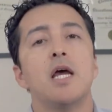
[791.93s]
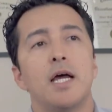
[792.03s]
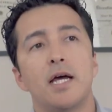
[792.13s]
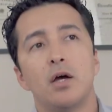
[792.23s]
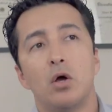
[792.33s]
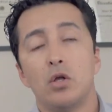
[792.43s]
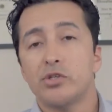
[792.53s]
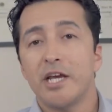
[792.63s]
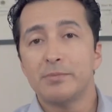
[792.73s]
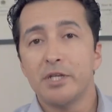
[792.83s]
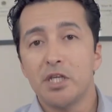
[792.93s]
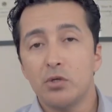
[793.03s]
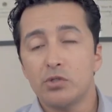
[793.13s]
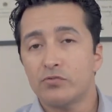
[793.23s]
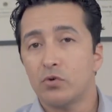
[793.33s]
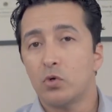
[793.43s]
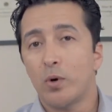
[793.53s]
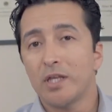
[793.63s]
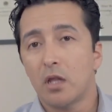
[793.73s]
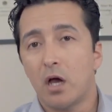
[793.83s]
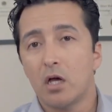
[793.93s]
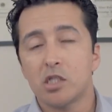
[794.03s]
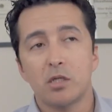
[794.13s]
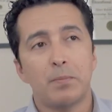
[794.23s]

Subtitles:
also has been used for weight loss,